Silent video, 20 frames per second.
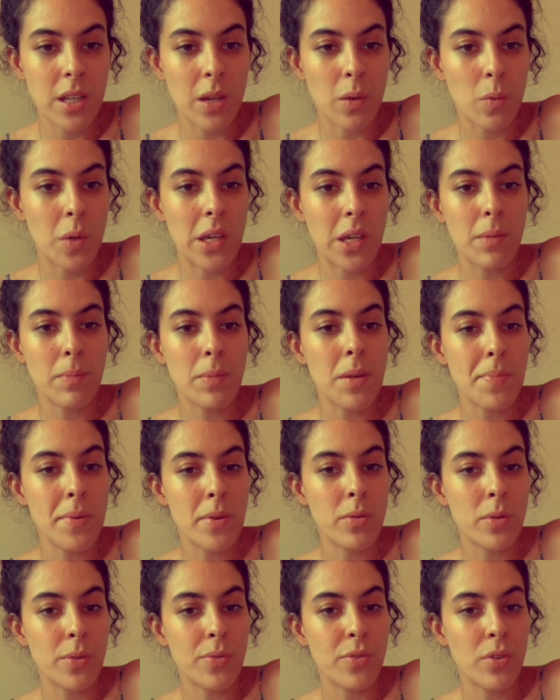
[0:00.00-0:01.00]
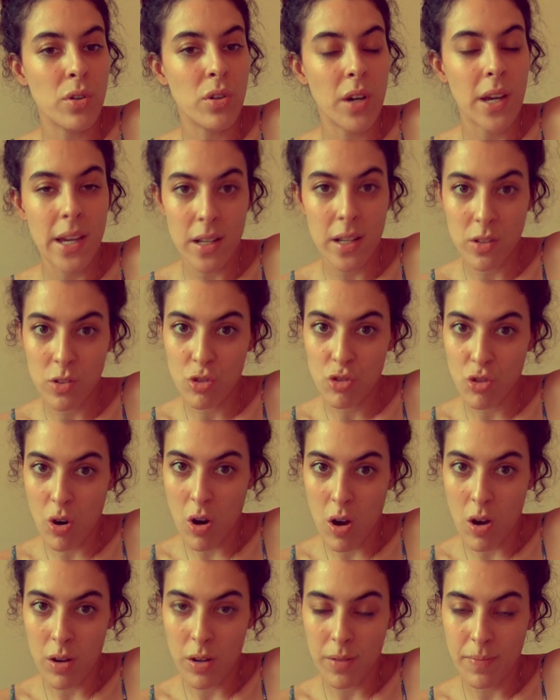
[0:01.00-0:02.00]
like we can be beautiful and
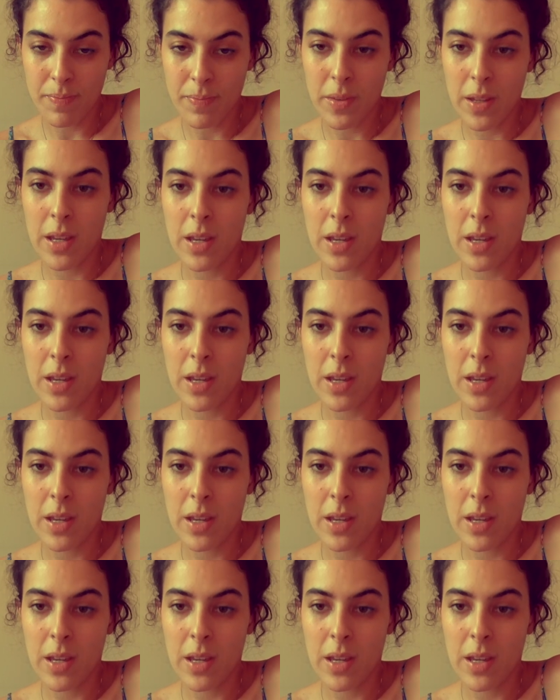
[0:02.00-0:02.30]
strong.